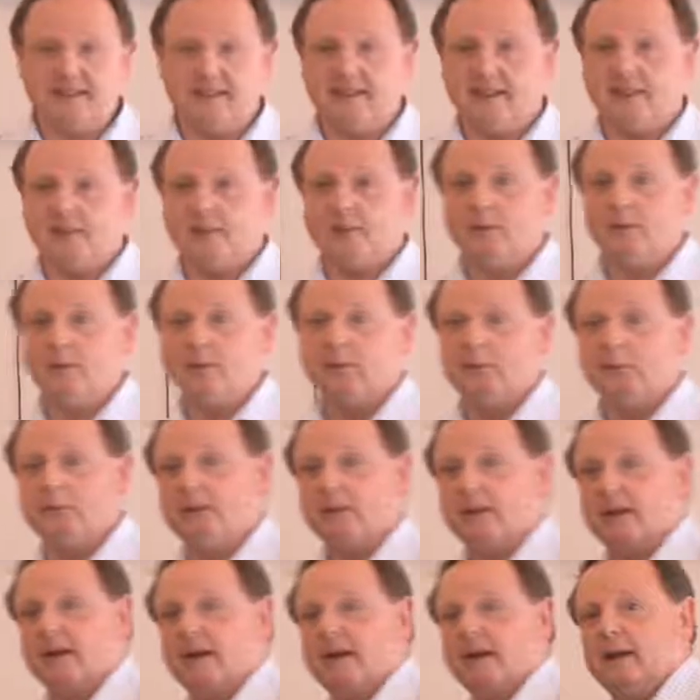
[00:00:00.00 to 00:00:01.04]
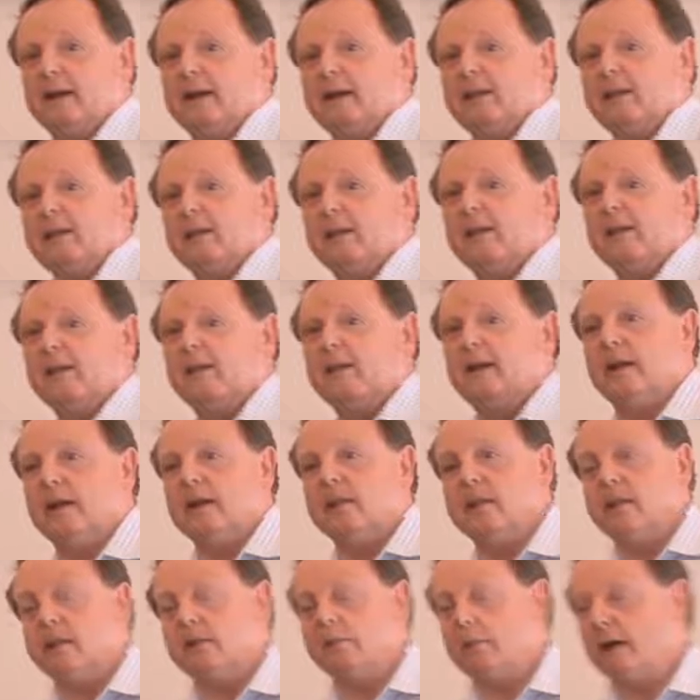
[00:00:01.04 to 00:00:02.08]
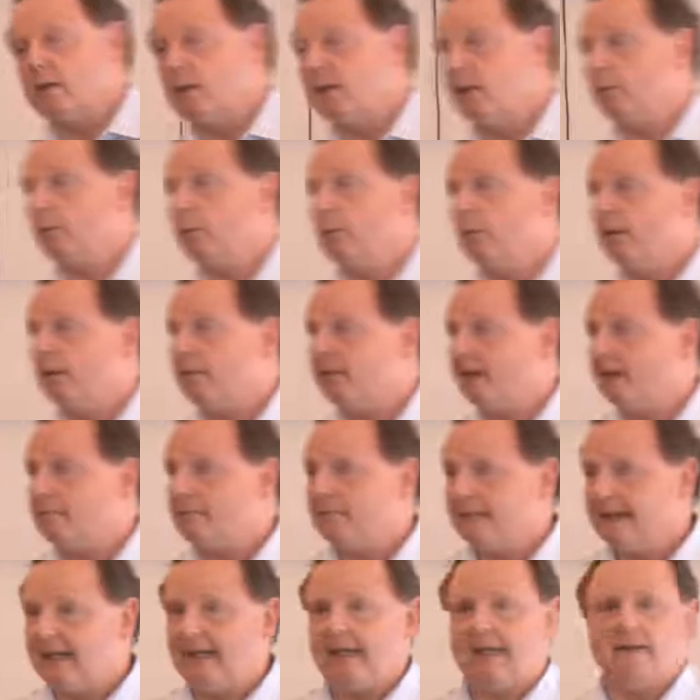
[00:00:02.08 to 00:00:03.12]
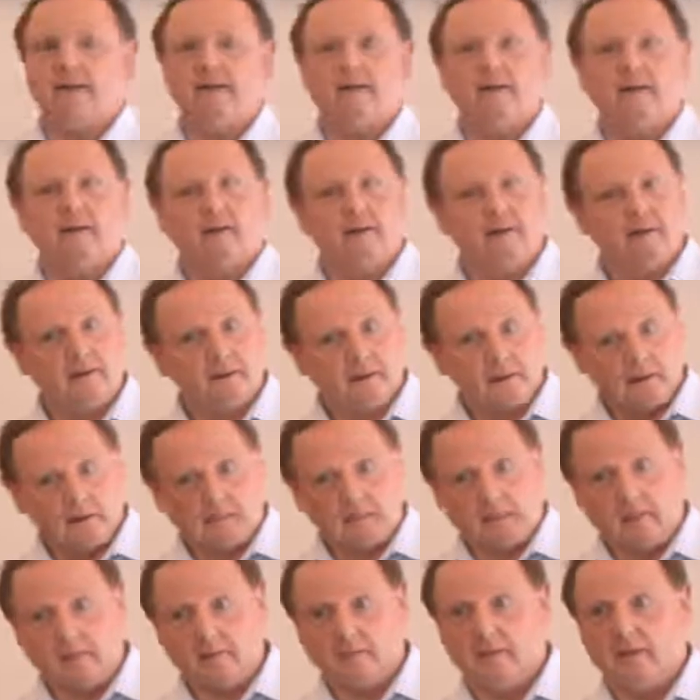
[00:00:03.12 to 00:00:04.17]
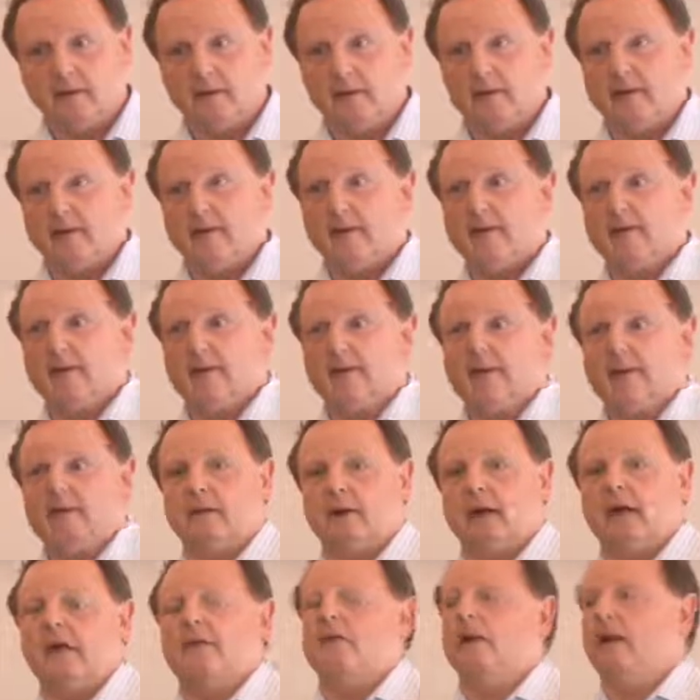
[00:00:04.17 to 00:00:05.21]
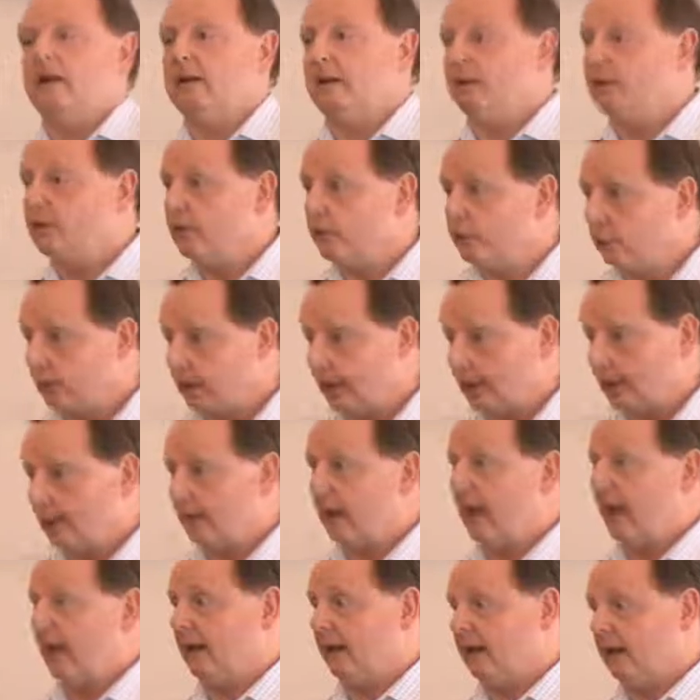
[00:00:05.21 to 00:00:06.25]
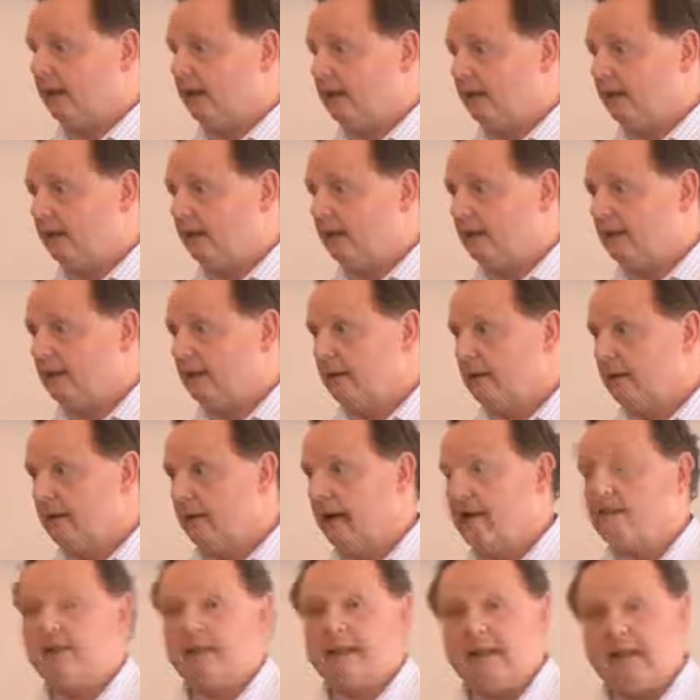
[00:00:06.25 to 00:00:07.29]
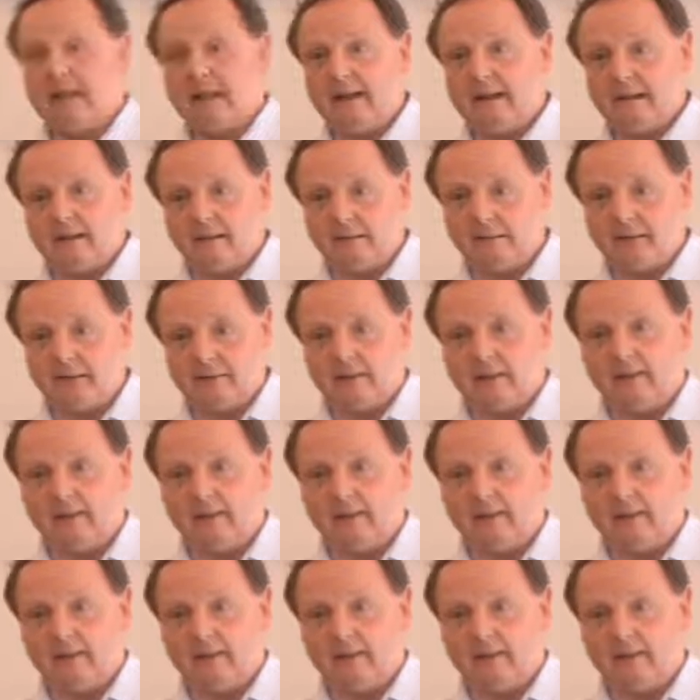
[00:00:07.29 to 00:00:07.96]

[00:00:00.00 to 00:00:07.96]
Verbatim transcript: you know, uh, she might say, well, what does that mean? Or, you know, I say, this is what I'd like. You know, I have a need.